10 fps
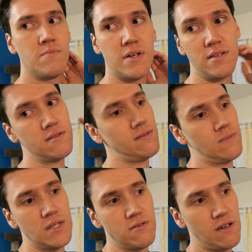But I
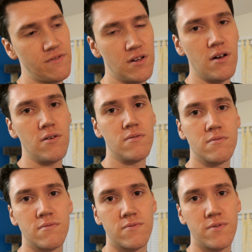mean, you never know
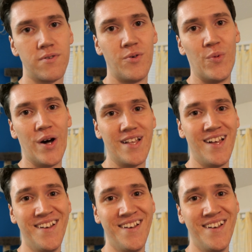what